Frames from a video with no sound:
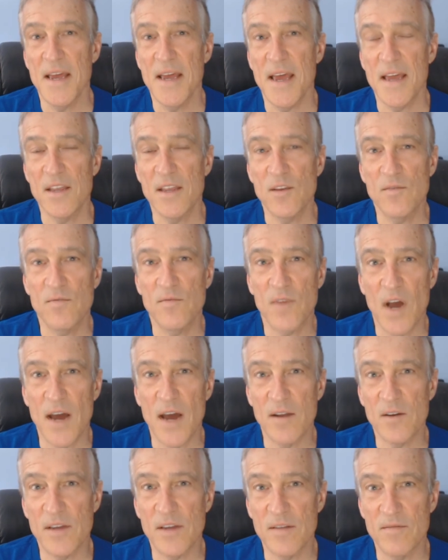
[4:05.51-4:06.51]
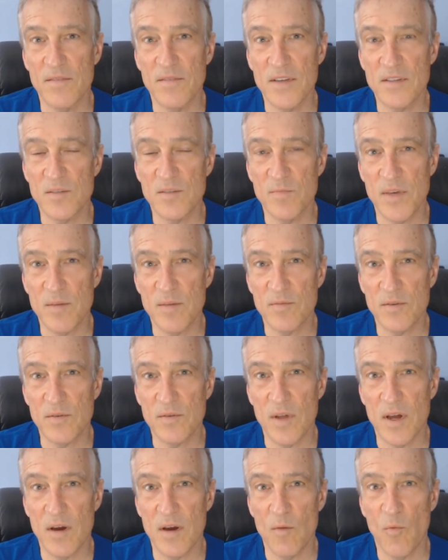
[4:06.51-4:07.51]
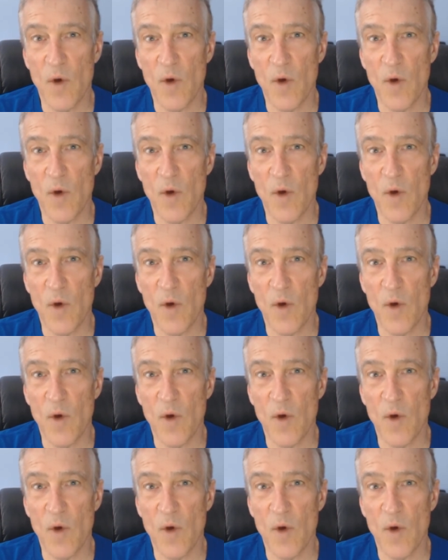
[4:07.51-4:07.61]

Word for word: And you've got to convince people uh,